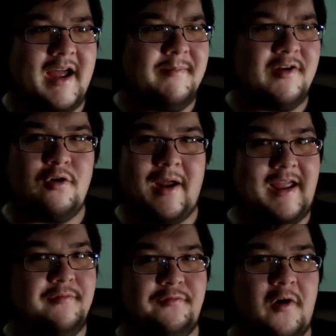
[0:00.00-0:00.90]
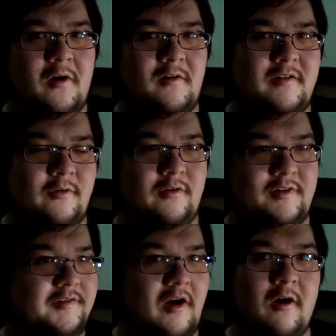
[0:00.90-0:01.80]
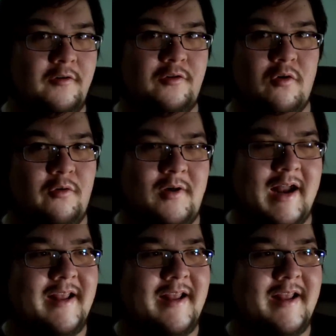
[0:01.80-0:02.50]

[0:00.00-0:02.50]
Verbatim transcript: I'm no A-fall, or at least a hardcore one.